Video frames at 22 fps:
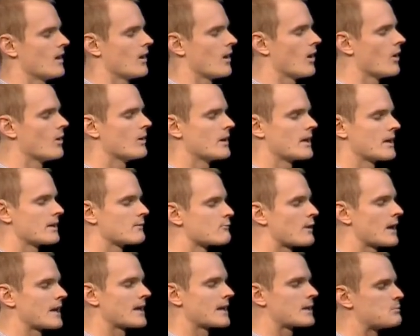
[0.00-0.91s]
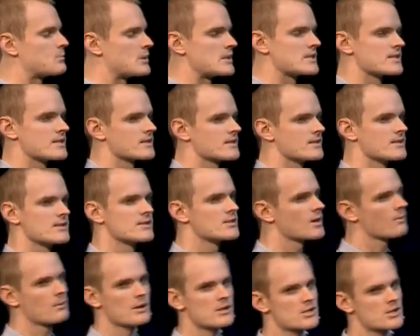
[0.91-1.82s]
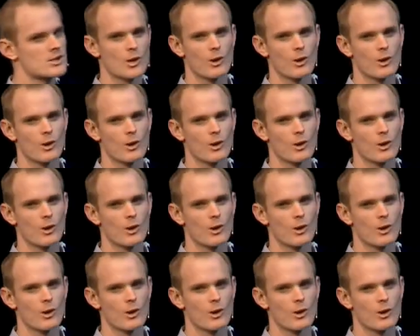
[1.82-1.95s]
owning and running a business is so much